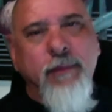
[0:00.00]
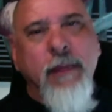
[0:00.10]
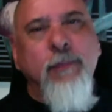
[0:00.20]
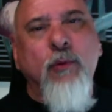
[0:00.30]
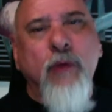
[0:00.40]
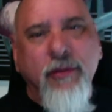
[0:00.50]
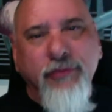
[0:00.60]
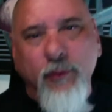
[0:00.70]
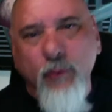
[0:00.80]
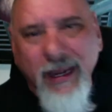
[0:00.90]
people were out
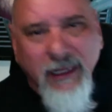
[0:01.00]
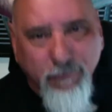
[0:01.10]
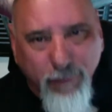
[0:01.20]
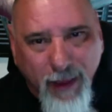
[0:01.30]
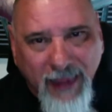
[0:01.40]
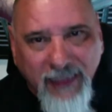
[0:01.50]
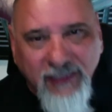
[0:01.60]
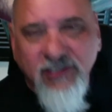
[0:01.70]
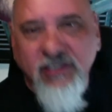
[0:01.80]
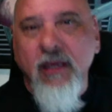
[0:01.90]
there riding
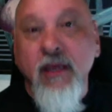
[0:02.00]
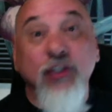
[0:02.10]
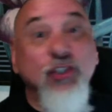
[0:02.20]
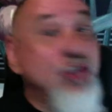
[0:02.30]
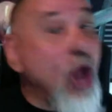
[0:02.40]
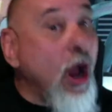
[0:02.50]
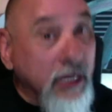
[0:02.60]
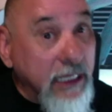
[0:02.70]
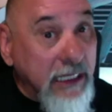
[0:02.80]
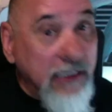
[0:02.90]
bikes,
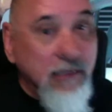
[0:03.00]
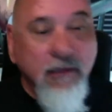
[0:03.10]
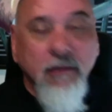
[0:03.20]
jogging,